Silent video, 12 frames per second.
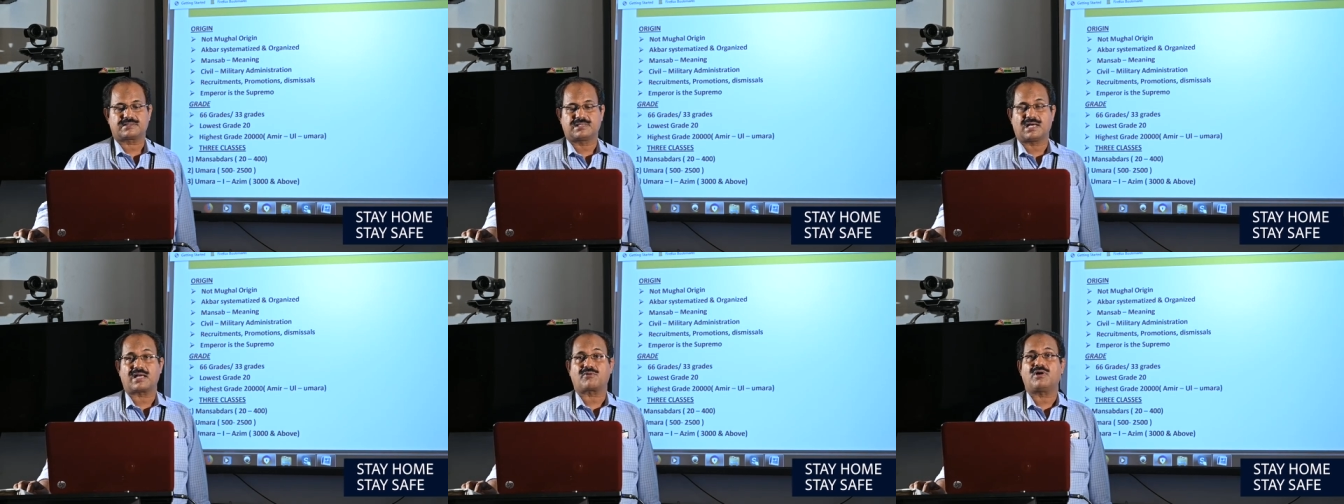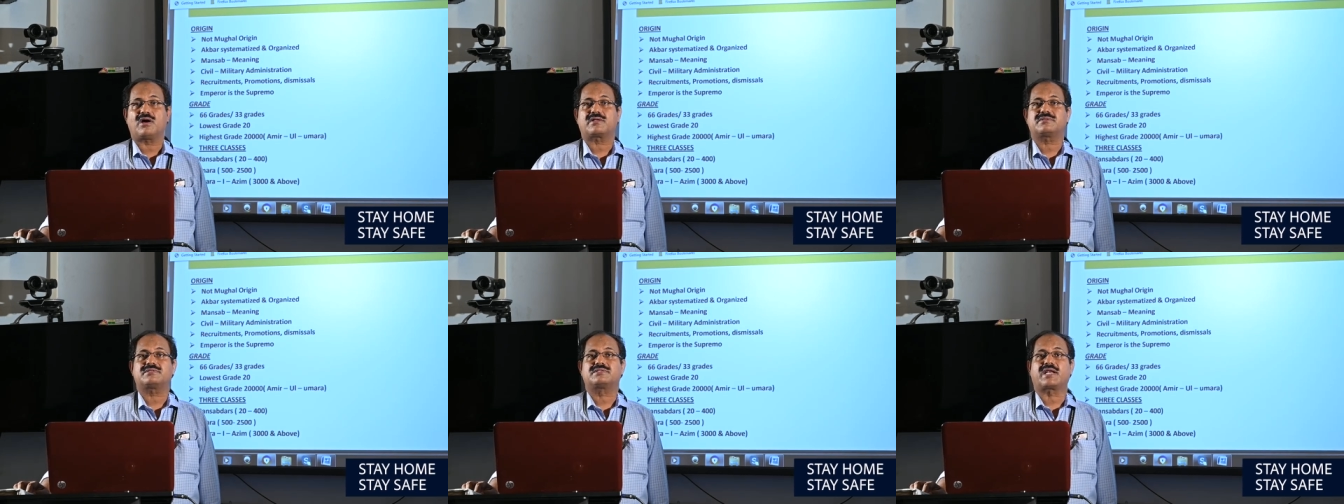there
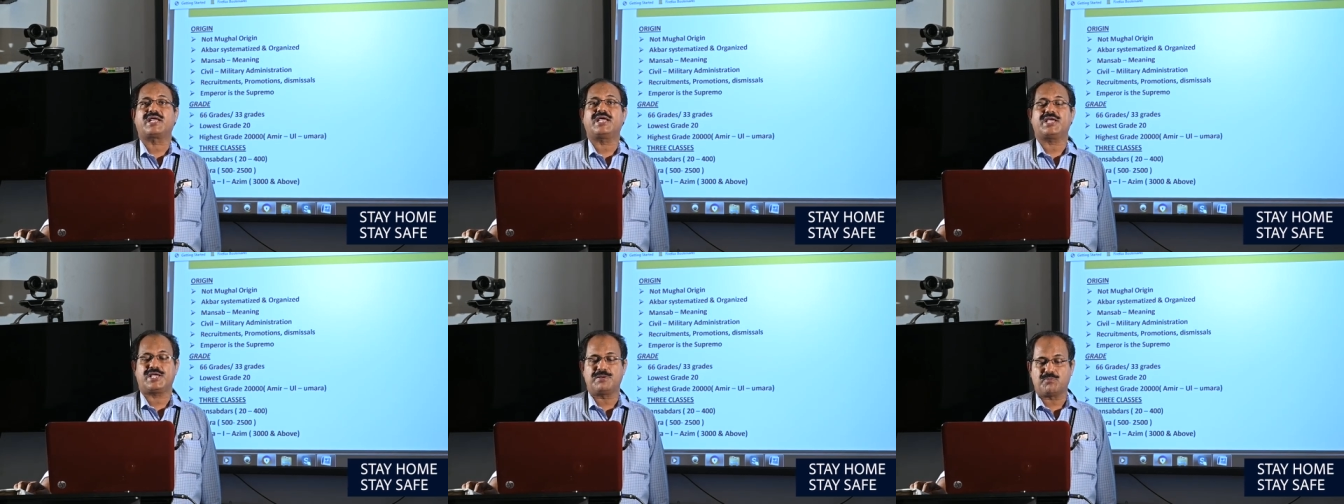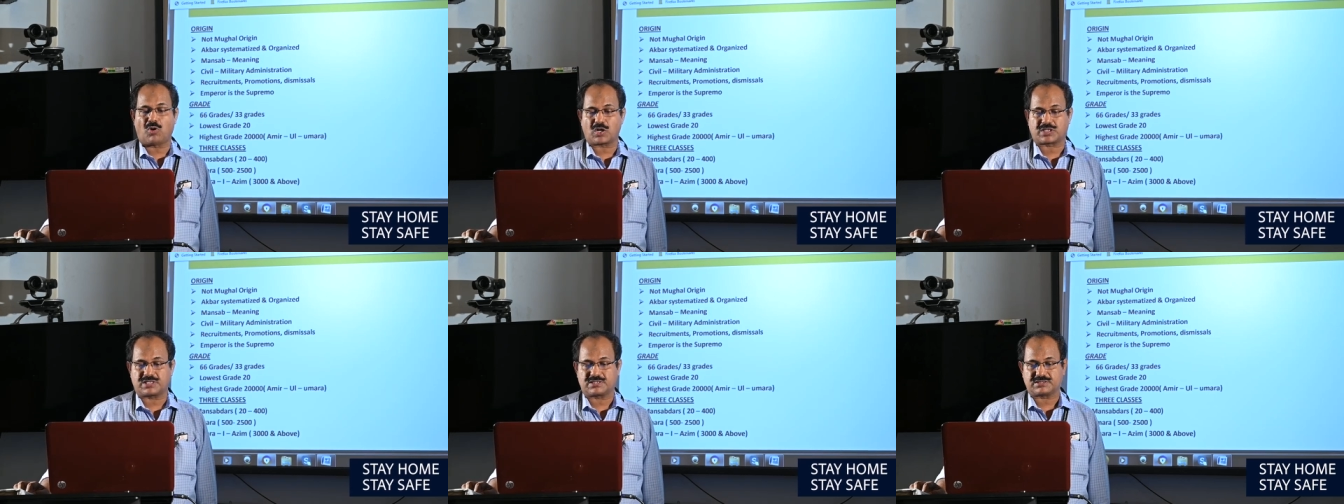were three
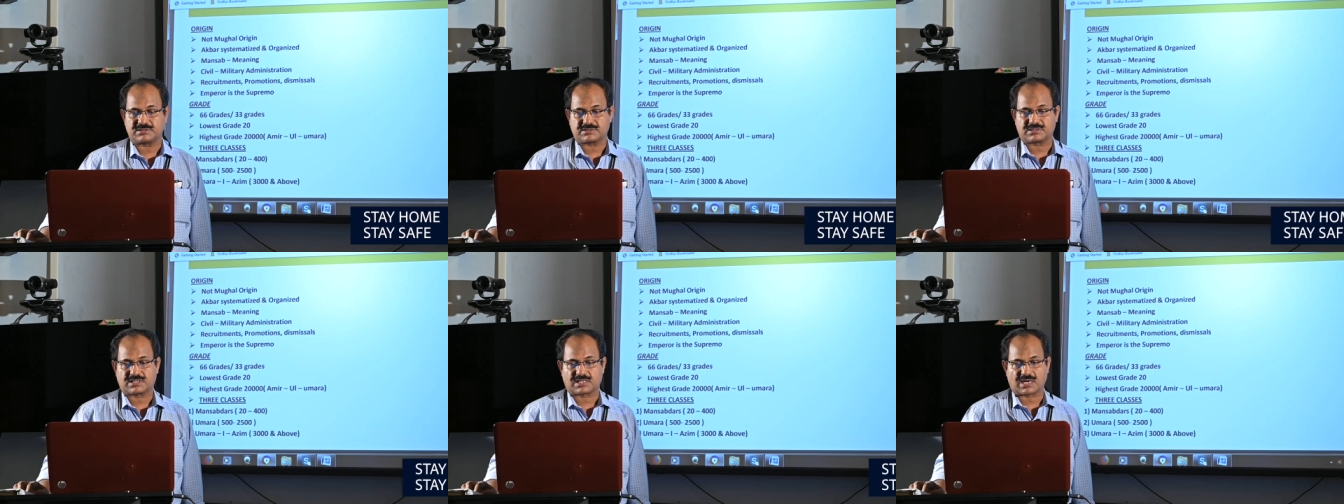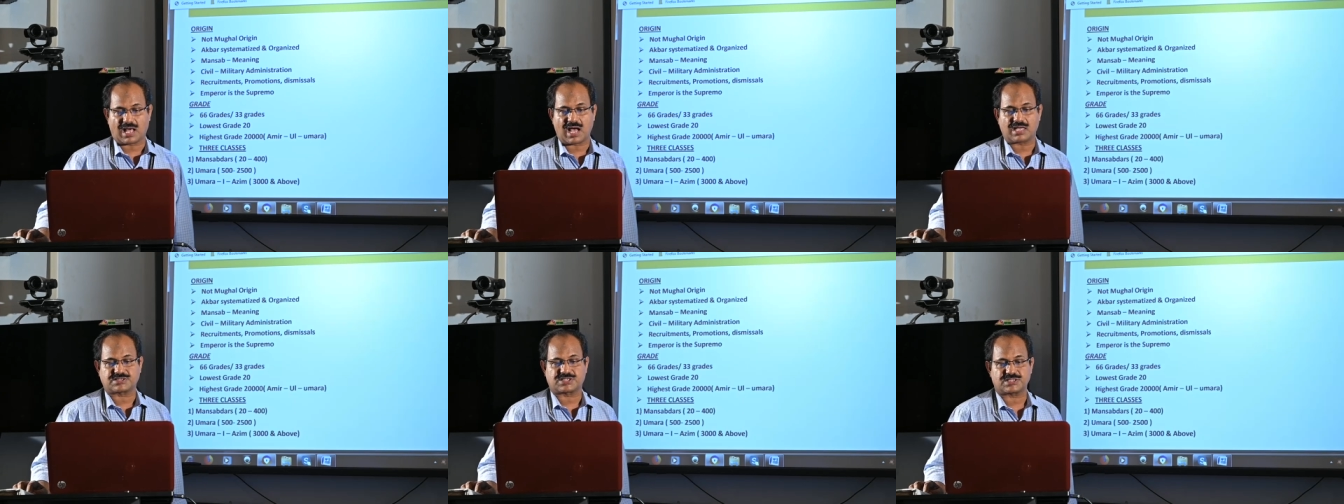important
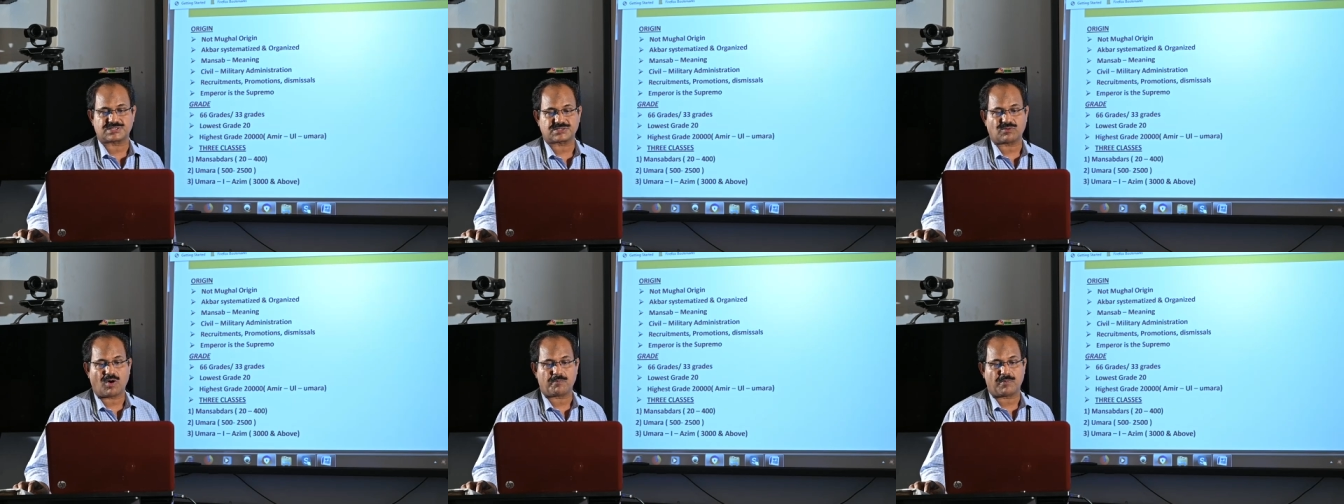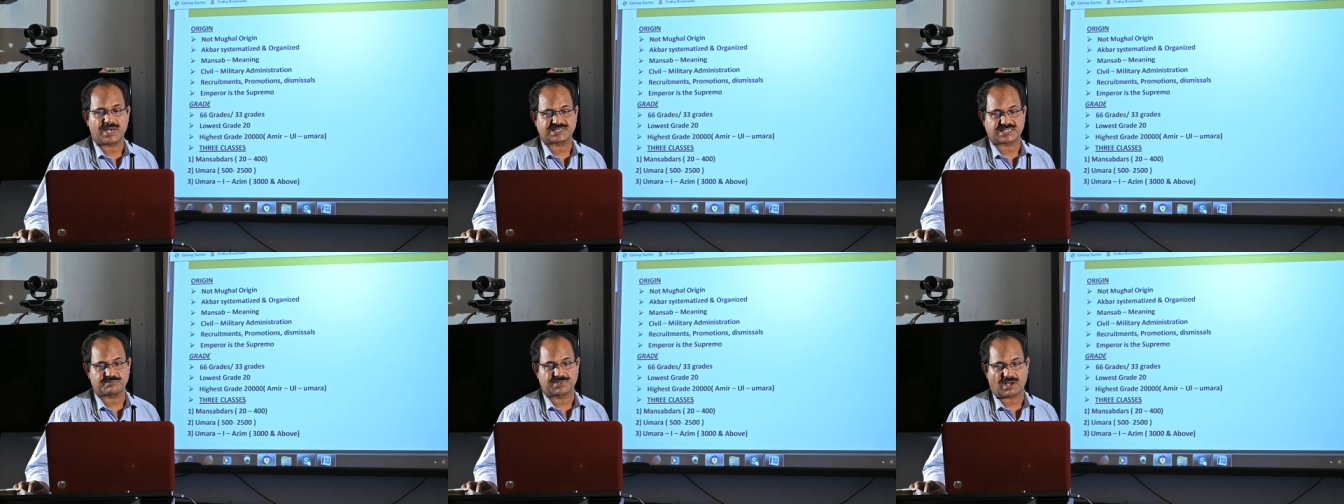classes of
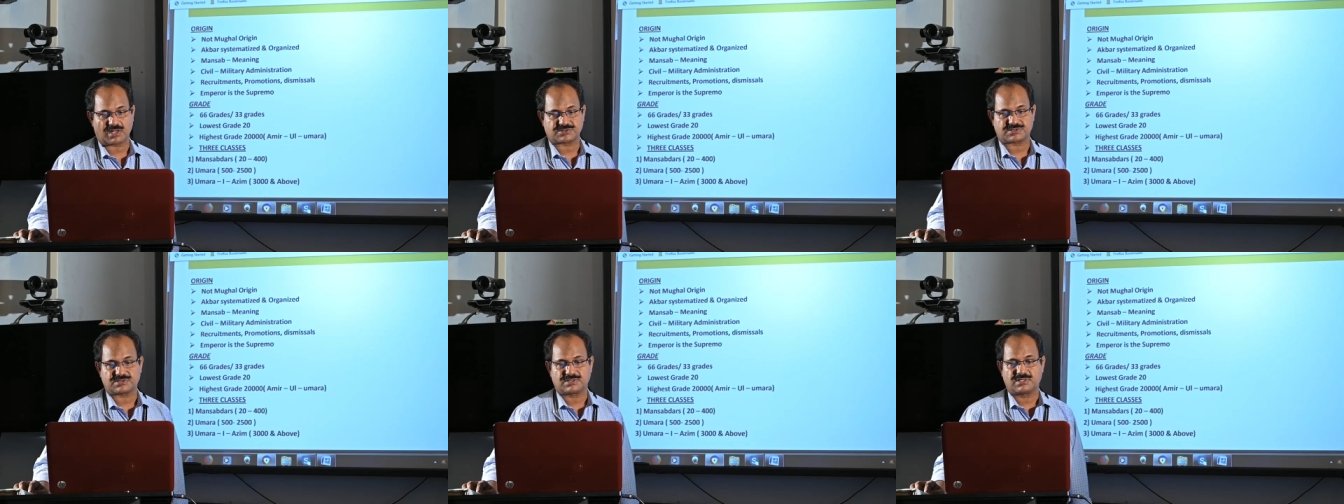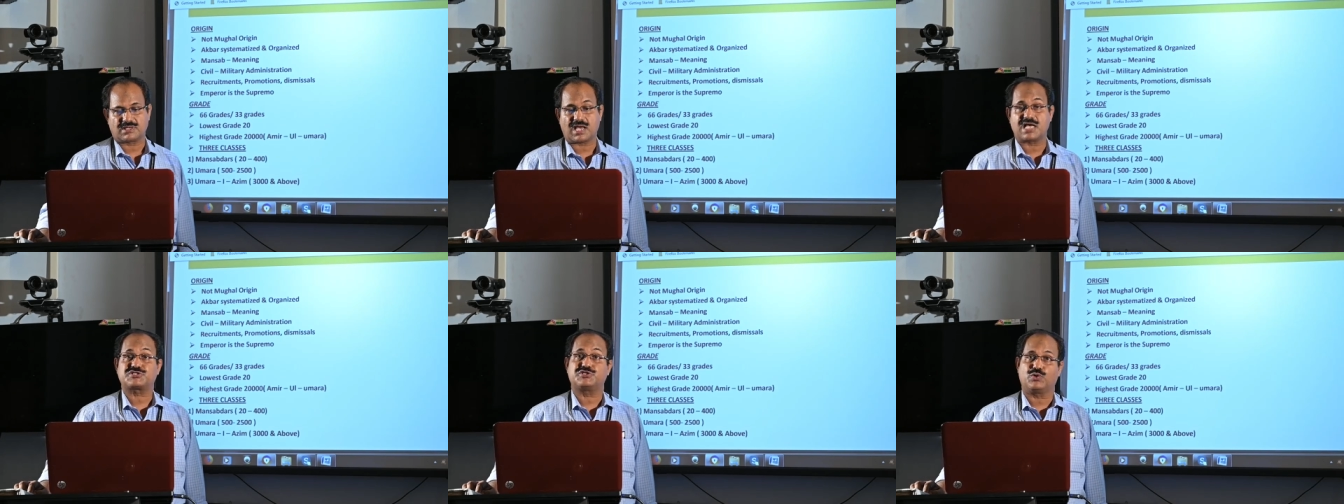Mansabdars
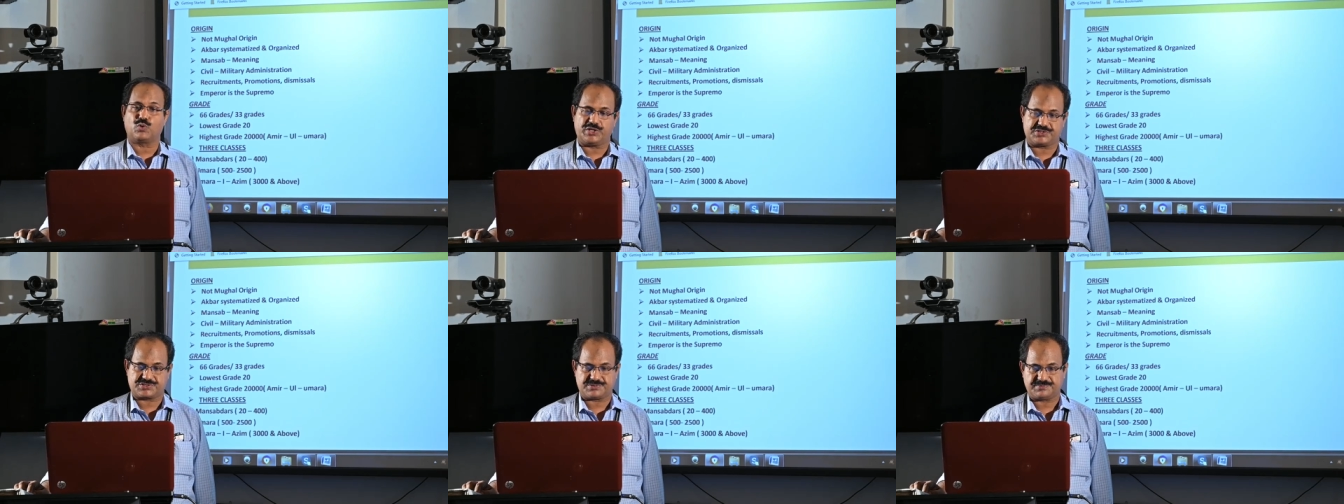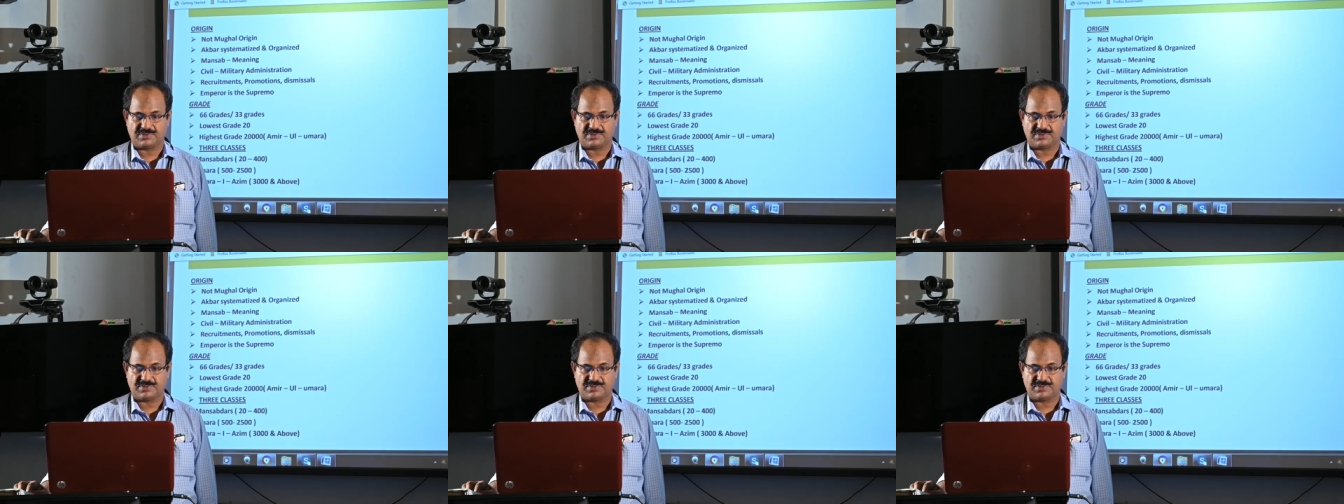as unit.